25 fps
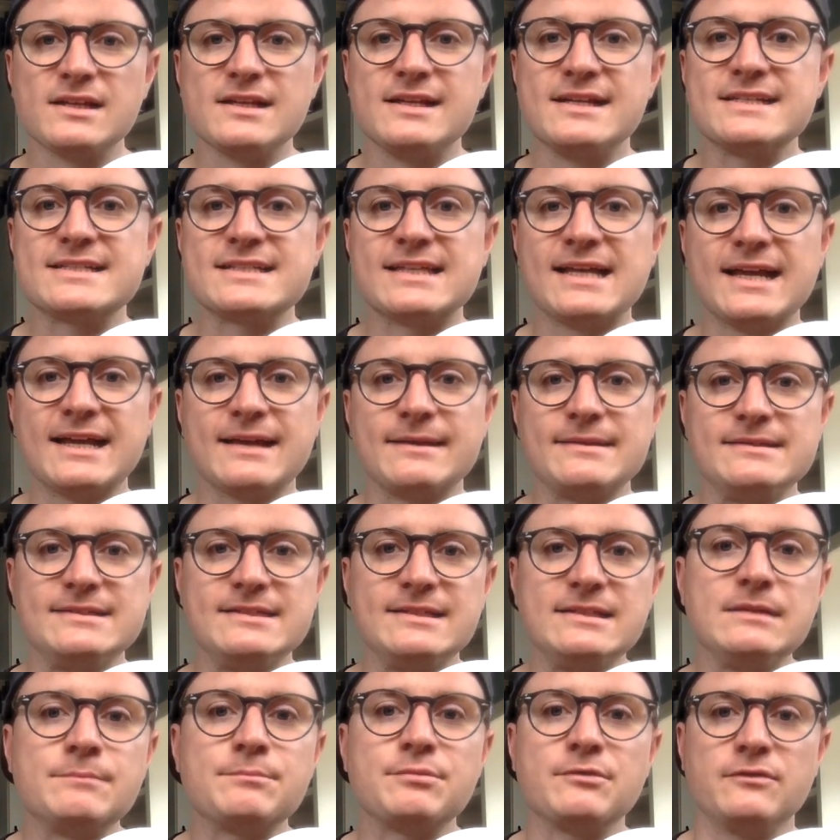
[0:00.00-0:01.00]
is like a
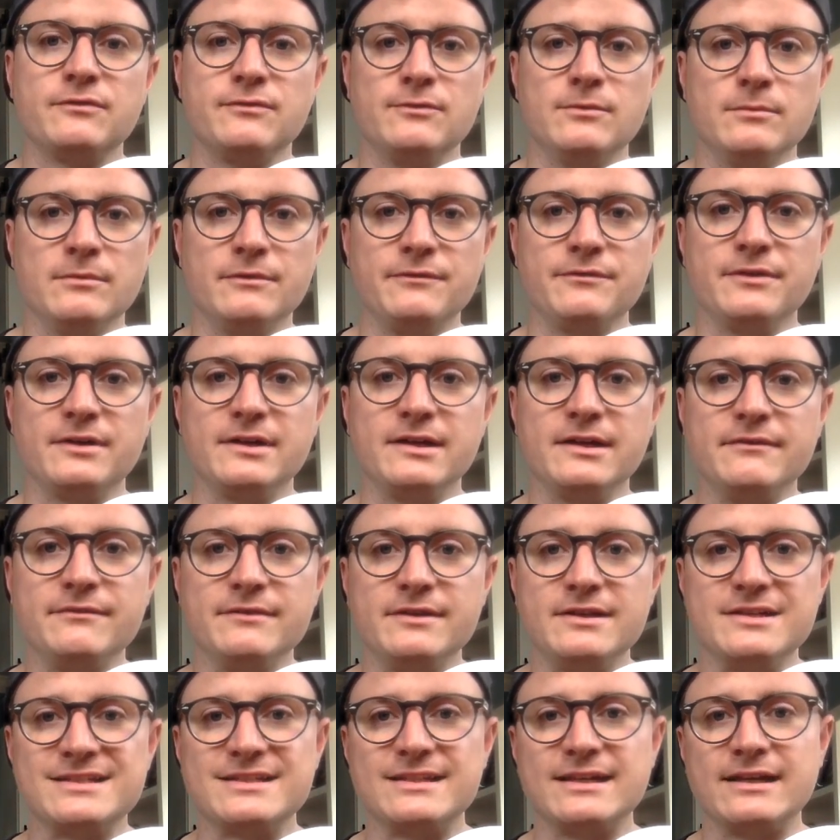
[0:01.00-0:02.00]
deeper form of
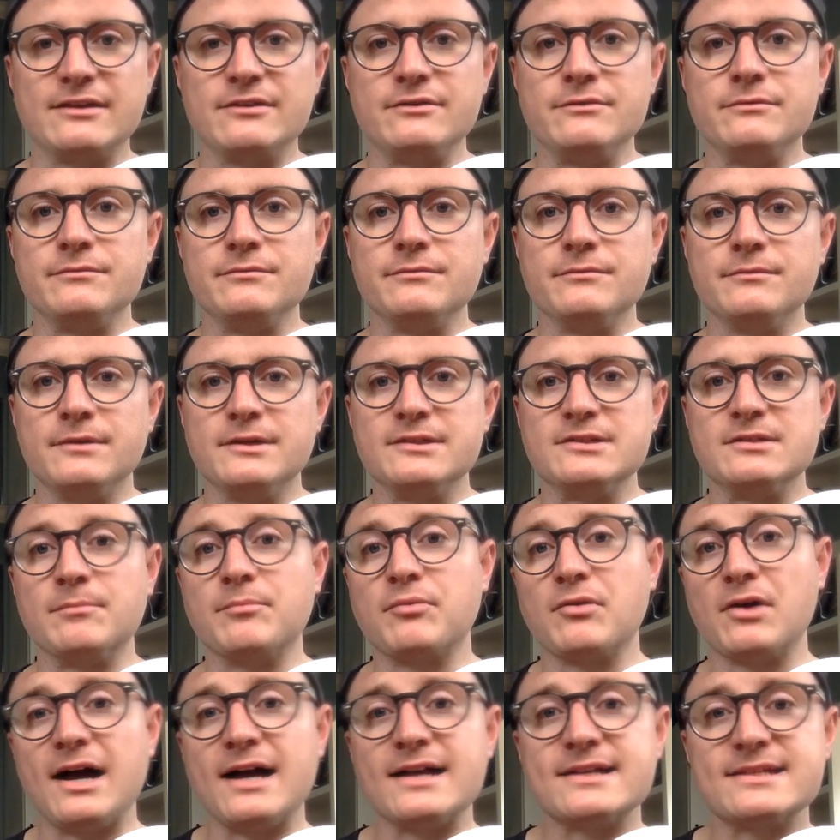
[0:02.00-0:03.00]
forgiveness. Like you, it's a
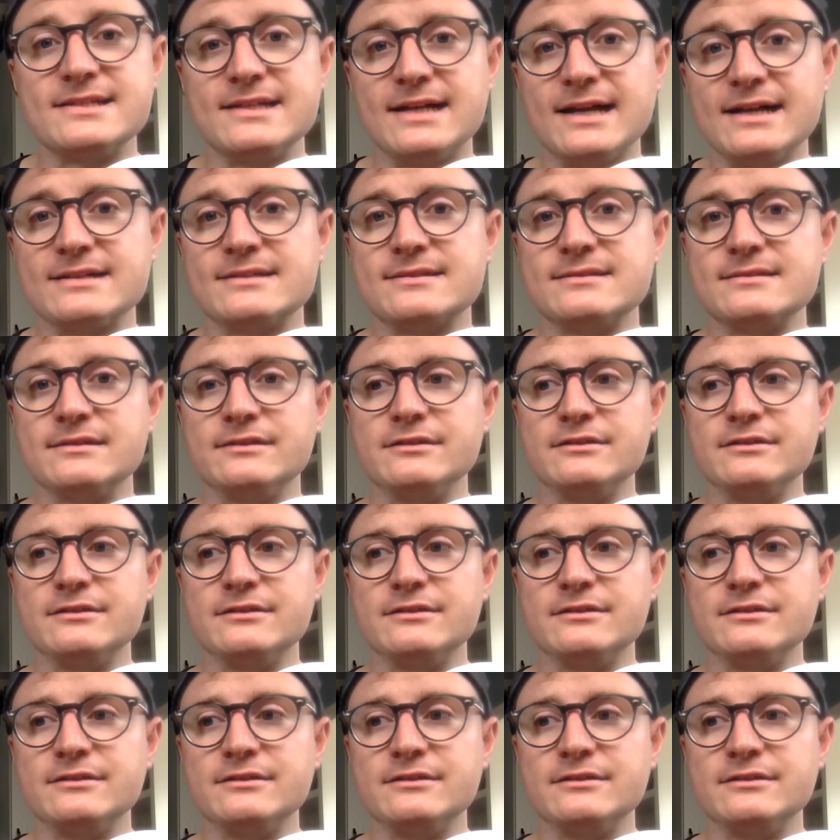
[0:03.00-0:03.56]
process.